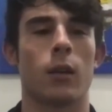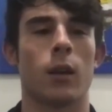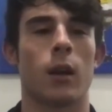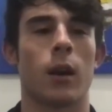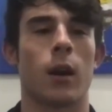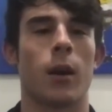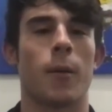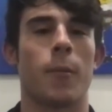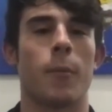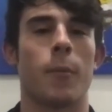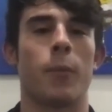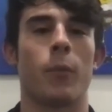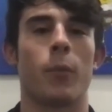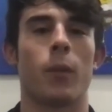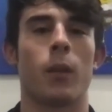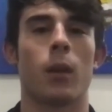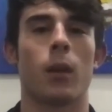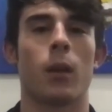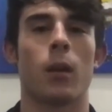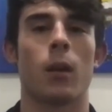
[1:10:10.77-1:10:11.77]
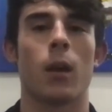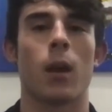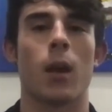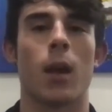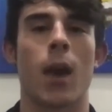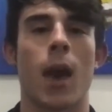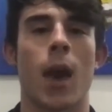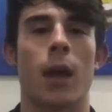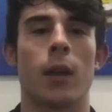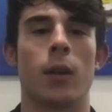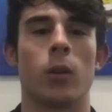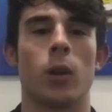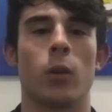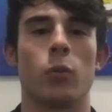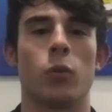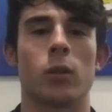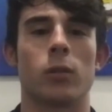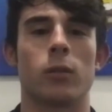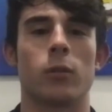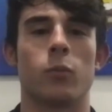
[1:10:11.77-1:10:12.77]
Um, and you know
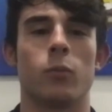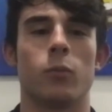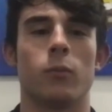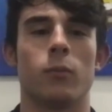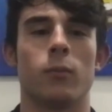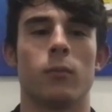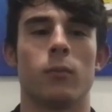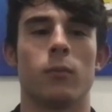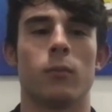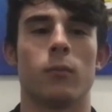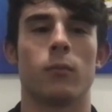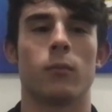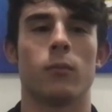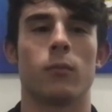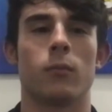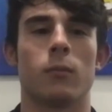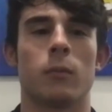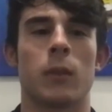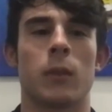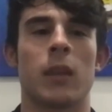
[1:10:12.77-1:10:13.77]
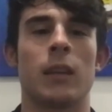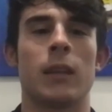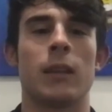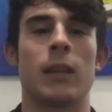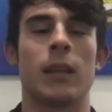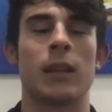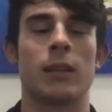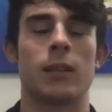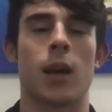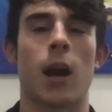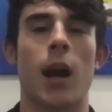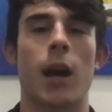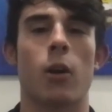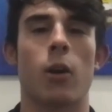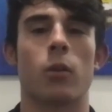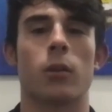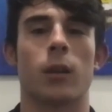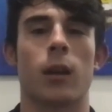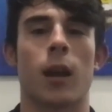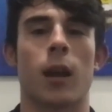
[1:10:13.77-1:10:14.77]
just the desire
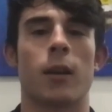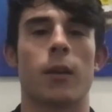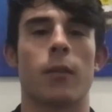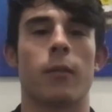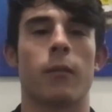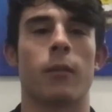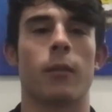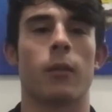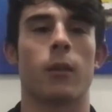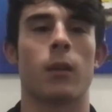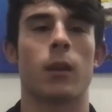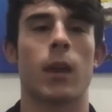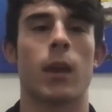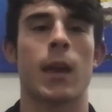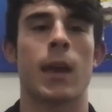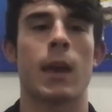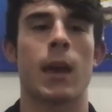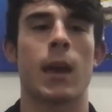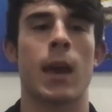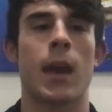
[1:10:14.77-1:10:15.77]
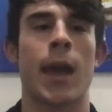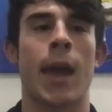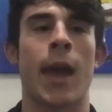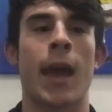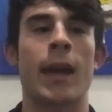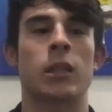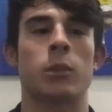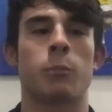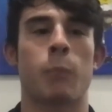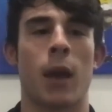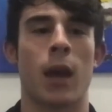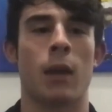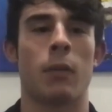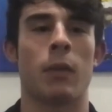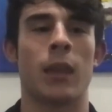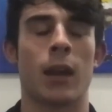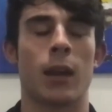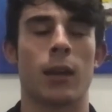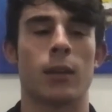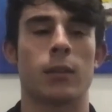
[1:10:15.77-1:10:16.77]
to kind of expand the
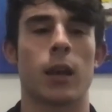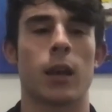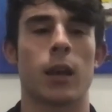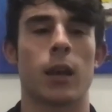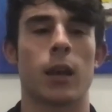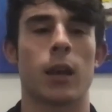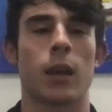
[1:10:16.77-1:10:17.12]
NSA